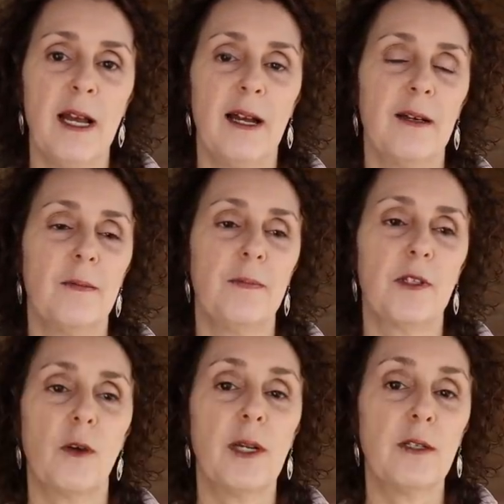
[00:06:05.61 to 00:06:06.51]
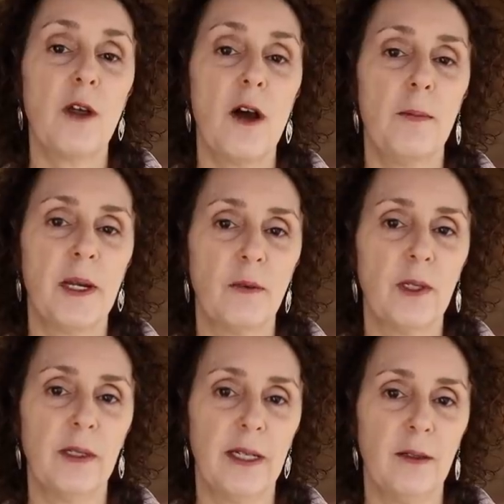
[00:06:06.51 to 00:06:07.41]
Um, so his comment
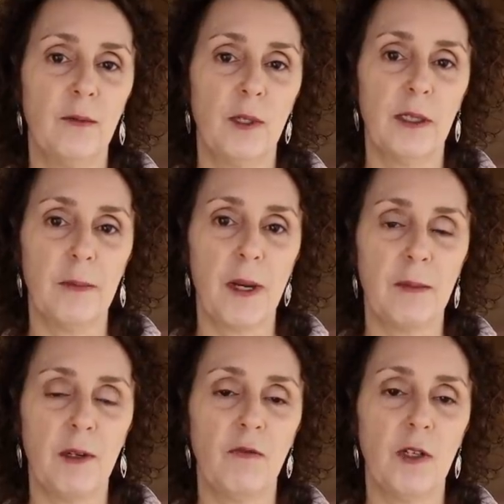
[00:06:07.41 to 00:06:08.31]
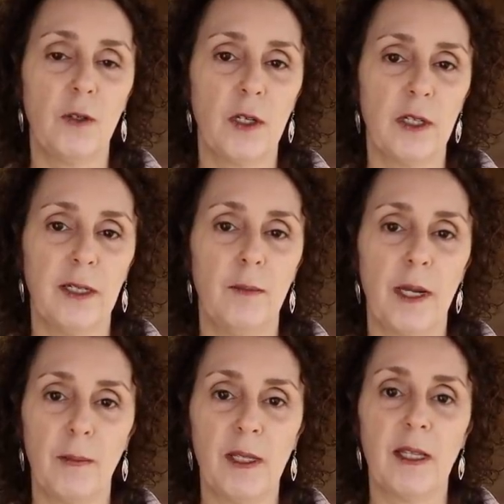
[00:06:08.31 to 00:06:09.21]
really, really made me feel good,
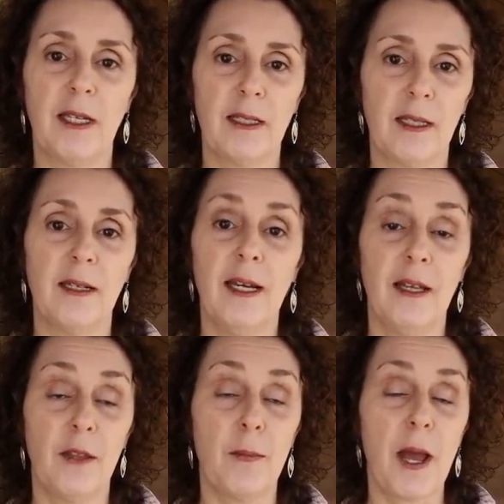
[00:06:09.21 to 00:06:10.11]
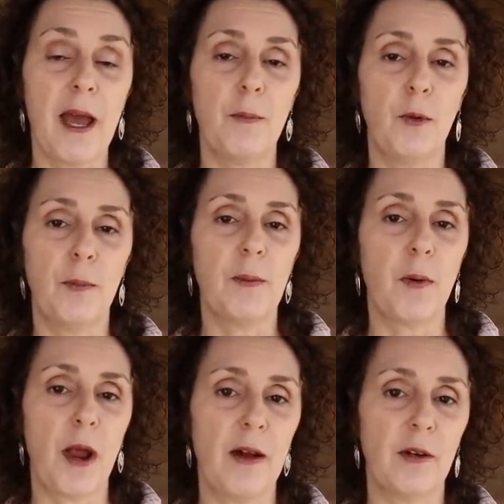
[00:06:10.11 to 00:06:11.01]
made me think that, that Pap would be
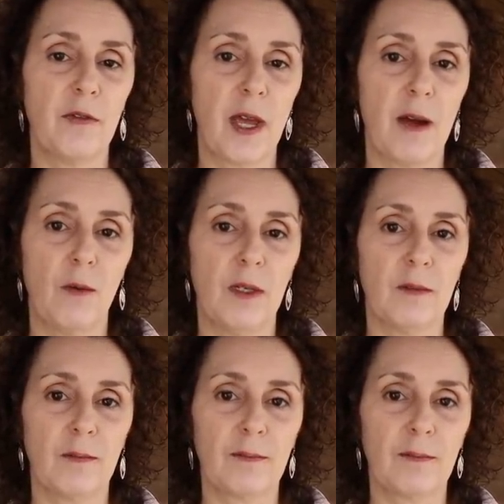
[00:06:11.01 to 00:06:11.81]
proud of that one.